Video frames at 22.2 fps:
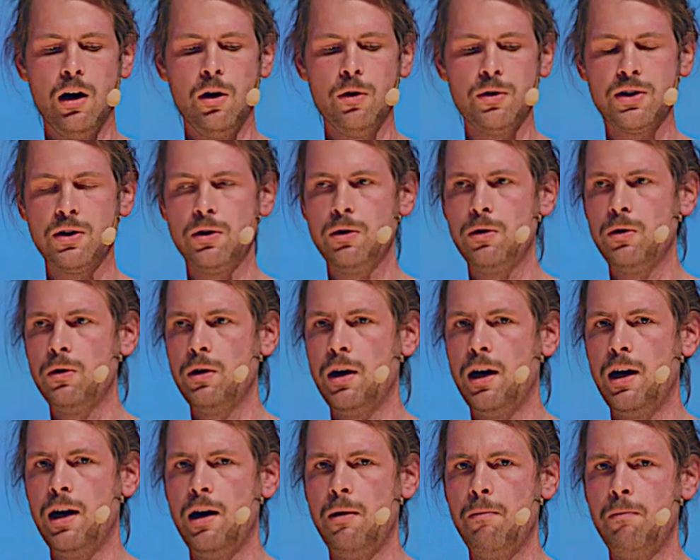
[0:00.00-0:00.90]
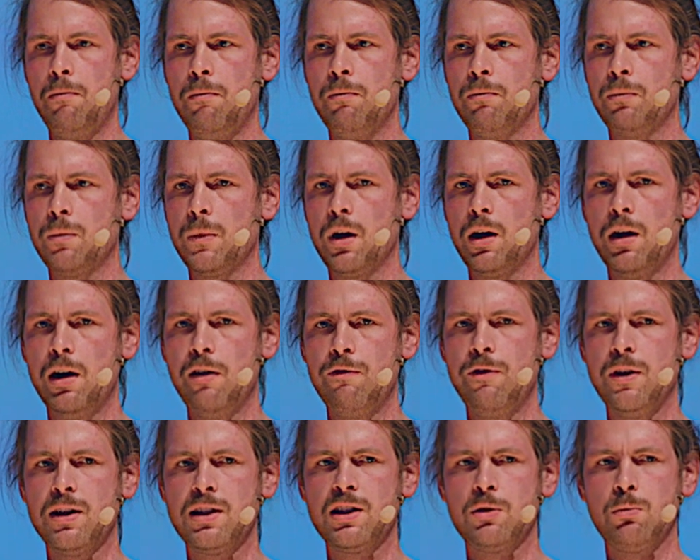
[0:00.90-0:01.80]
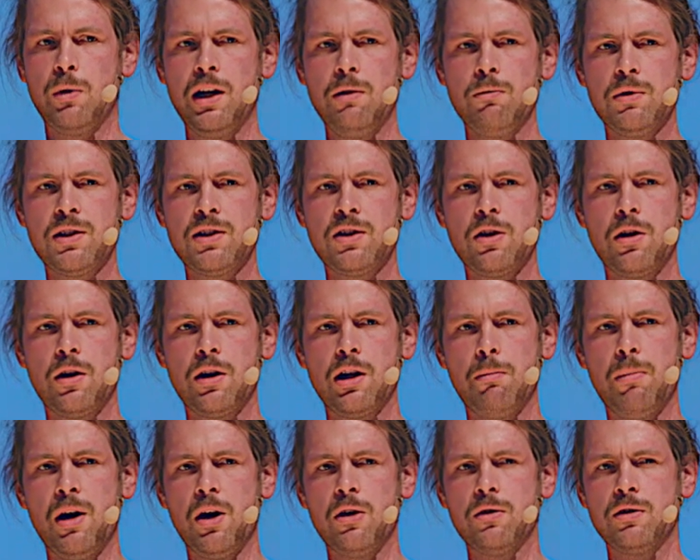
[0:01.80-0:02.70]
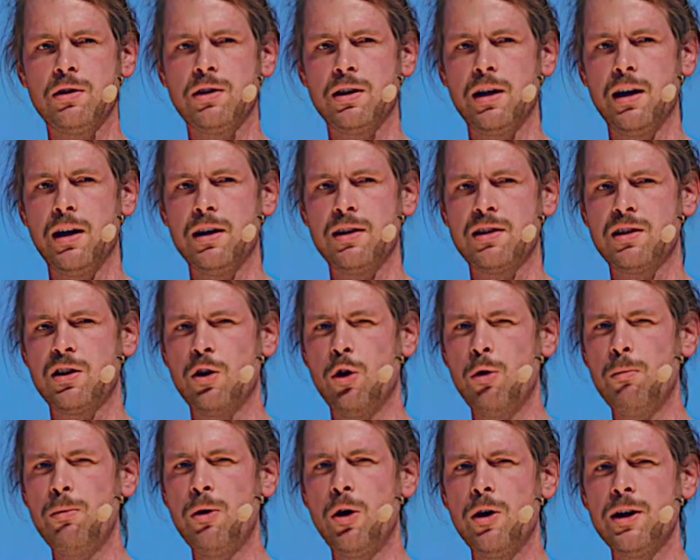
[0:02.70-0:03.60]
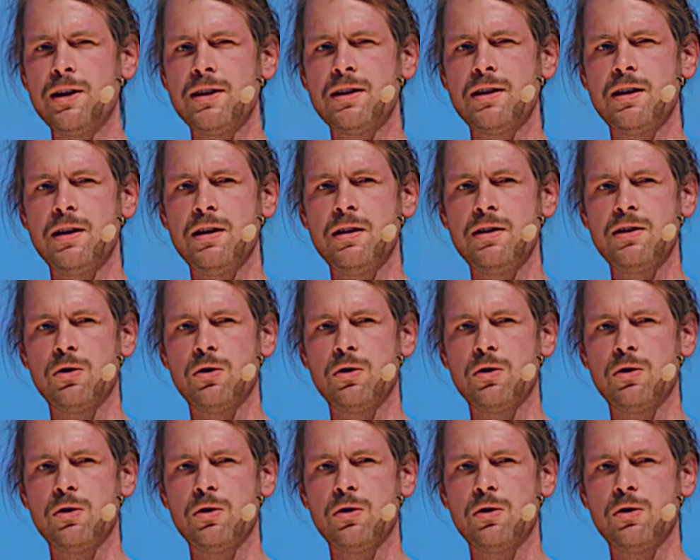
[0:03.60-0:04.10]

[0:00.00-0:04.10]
also, um, I think Sven was talking about uh, scope hoisting.